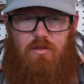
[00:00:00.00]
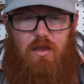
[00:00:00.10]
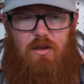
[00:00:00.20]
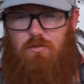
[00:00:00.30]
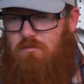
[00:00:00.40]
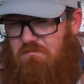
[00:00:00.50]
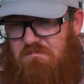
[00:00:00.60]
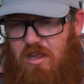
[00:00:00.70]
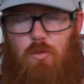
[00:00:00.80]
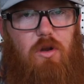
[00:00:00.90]
They didn't,
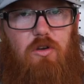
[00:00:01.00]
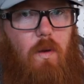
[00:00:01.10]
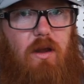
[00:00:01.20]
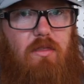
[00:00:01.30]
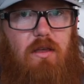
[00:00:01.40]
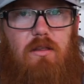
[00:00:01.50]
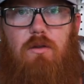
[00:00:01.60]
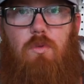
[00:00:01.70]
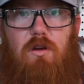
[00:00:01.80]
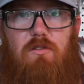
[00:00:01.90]
they didn't want to do anything. They
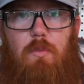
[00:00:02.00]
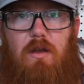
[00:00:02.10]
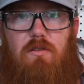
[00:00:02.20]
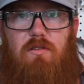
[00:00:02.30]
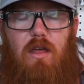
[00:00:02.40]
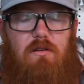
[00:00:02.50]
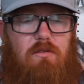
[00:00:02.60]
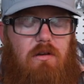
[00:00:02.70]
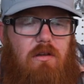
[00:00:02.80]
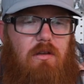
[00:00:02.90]
didn't want to spend a cent.
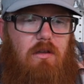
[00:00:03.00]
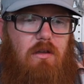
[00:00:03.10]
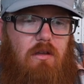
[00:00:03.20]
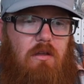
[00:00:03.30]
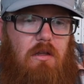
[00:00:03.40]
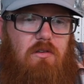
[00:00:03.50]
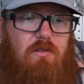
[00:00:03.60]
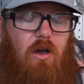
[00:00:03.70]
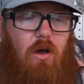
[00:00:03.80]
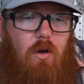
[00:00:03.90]
And
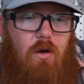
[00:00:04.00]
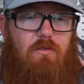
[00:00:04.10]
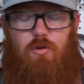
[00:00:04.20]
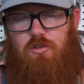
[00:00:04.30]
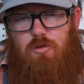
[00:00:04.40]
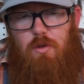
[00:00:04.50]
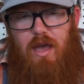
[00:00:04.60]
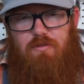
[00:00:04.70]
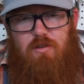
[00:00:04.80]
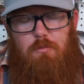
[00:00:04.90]
so, unfortunately, we
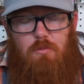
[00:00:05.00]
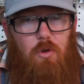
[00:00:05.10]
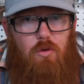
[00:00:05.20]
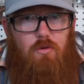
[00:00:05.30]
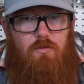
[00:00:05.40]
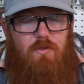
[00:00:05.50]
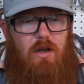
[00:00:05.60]
have to move.